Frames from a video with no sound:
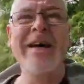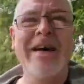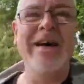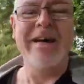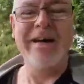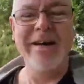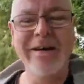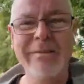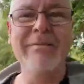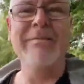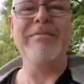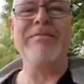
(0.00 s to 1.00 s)

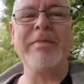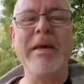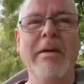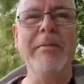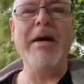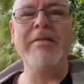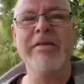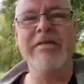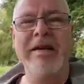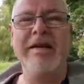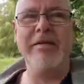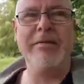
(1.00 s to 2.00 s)
I'm about to
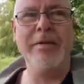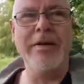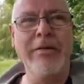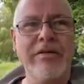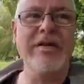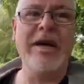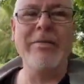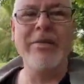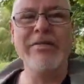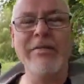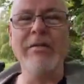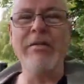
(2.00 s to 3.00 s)
start up a new series,
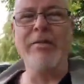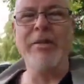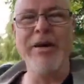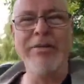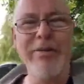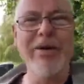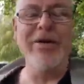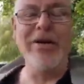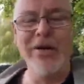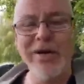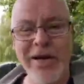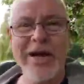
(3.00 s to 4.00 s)
Grimsby at War.
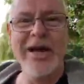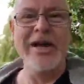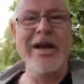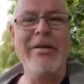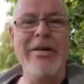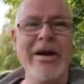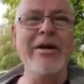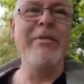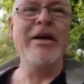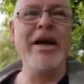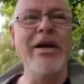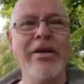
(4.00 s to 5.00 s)
Now I hope I
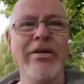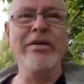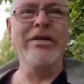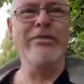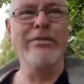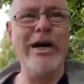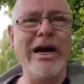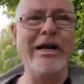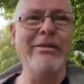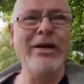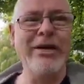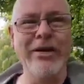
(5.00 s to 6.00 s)
get all this right,
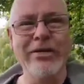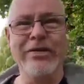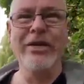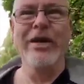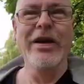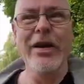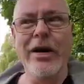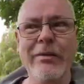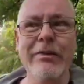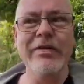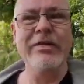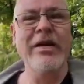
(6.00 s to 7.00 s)
because
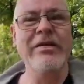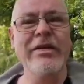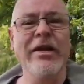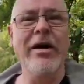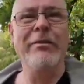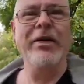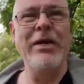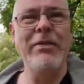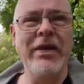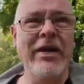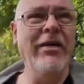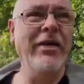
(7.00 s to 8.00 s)
obviously there's a lot of
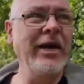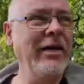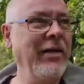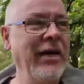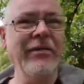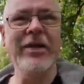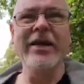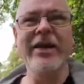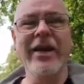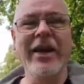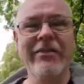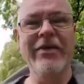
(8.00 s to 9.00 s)
people out there around here
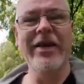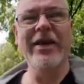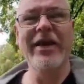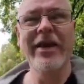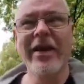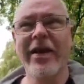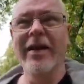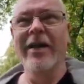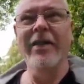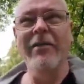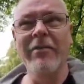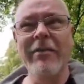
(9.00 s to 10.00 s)
living
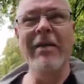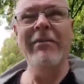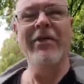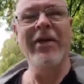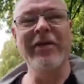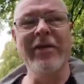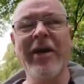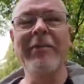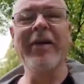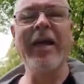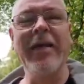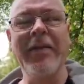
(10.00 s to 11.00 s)
that remember it, so I hope
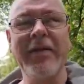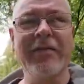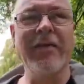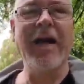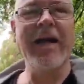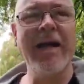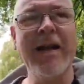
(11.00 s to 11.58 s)
I get this right, and